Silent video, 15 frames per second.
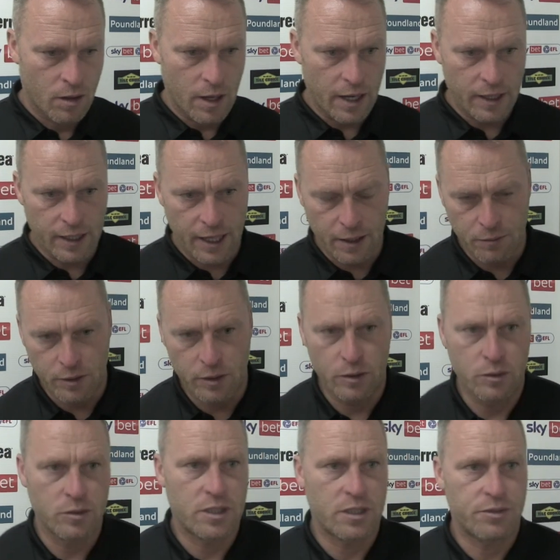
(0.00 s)
Any game you
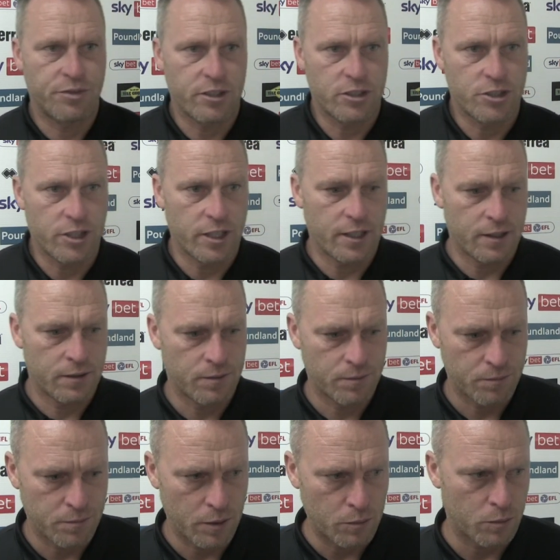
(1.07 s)
lose is frustrating,
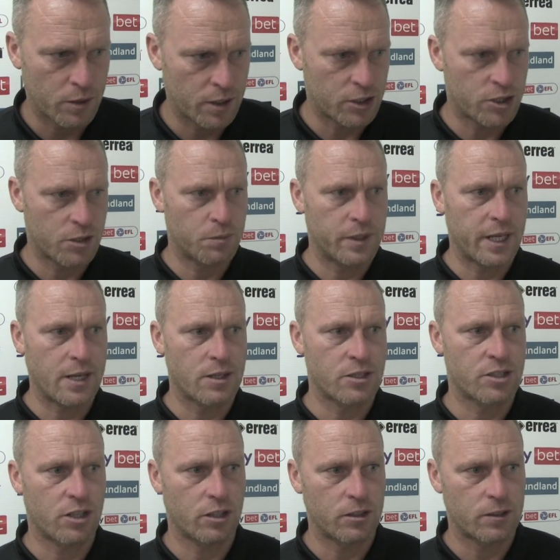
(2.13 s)
but when it should be out of
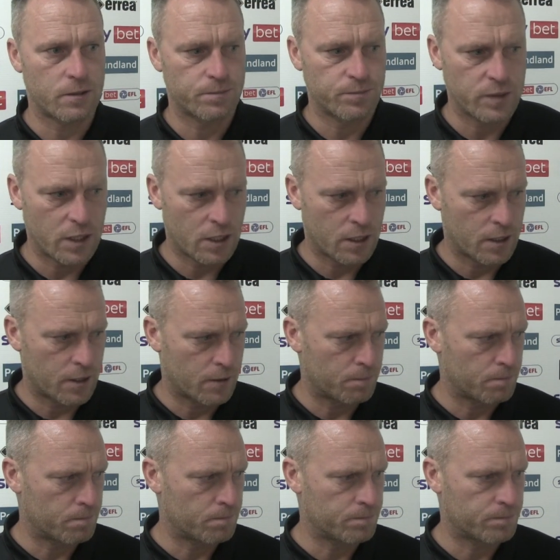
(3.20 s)
sod,
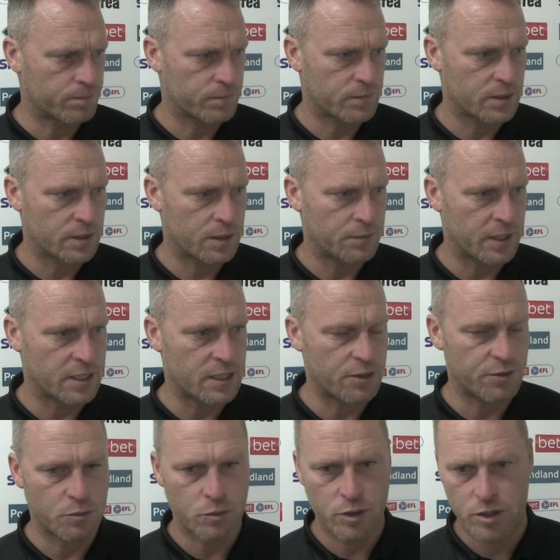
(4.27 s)
it makes it
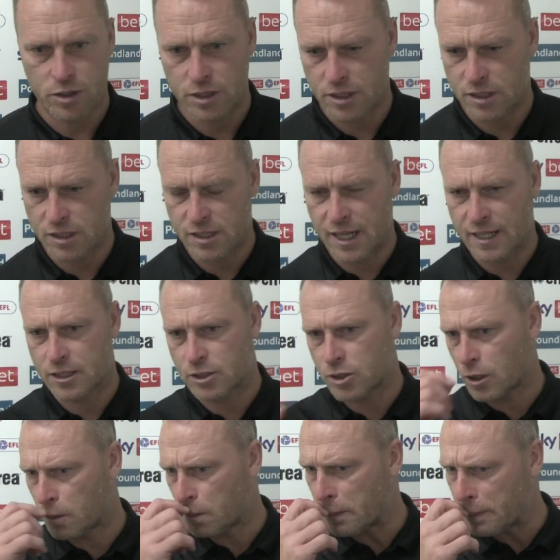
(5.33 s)
even worse. That's the second
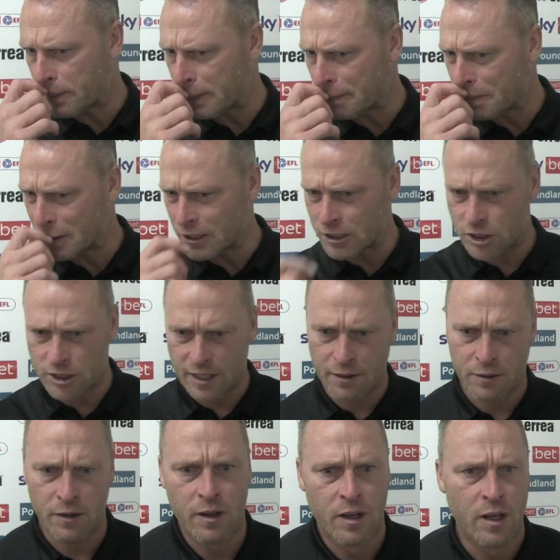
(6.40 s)
time we've been punished
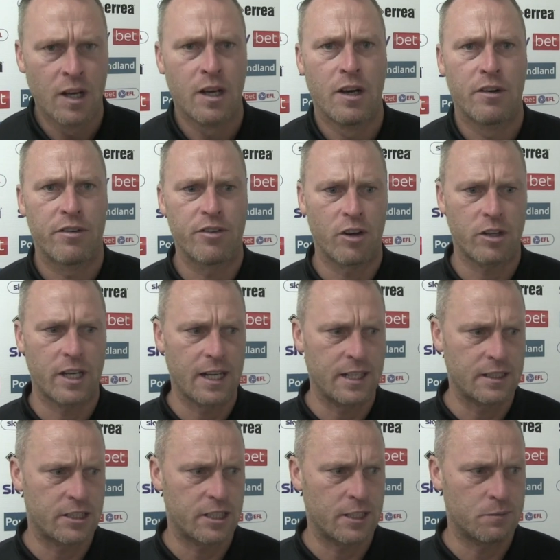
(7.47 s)
now for not
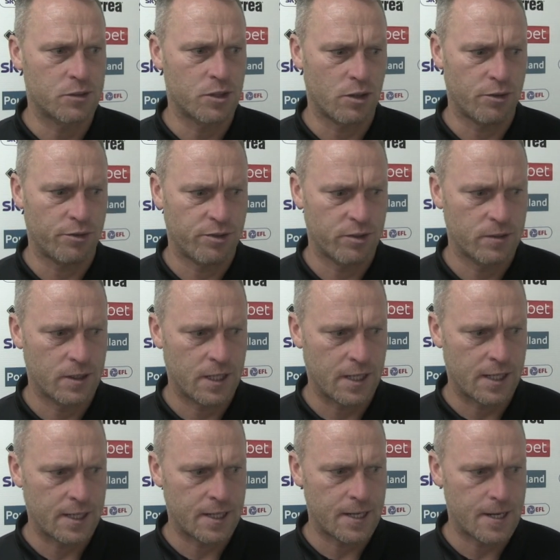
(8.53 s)
killing teams off,
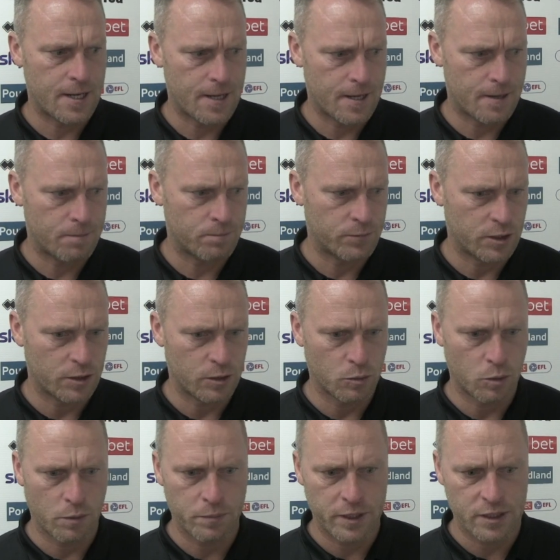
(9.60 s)
and the
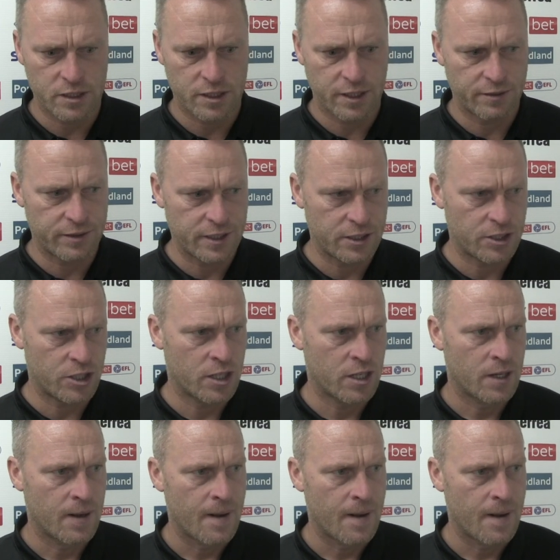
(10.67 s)
one being Stevenage.